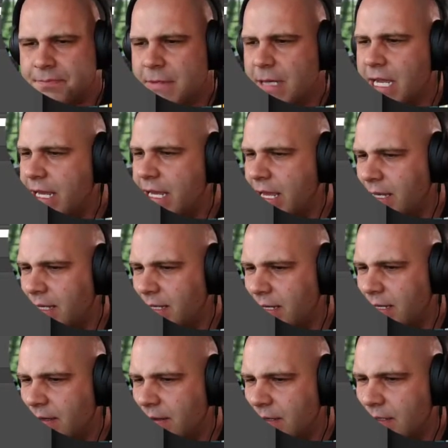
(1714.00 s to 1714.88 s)
I can't
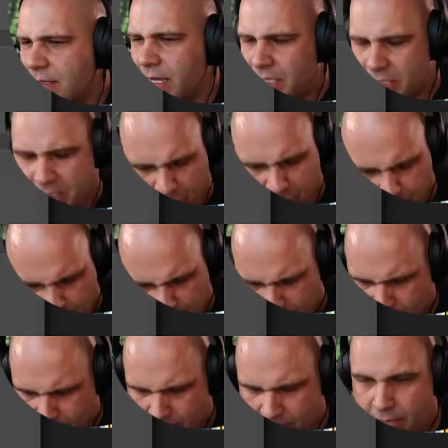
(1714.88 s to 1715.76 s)
tell. This light's too
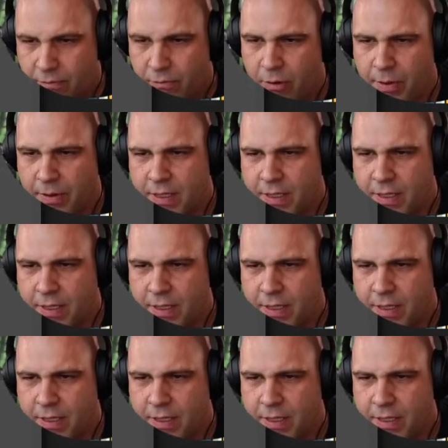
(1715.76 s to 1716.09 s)
bright. We'll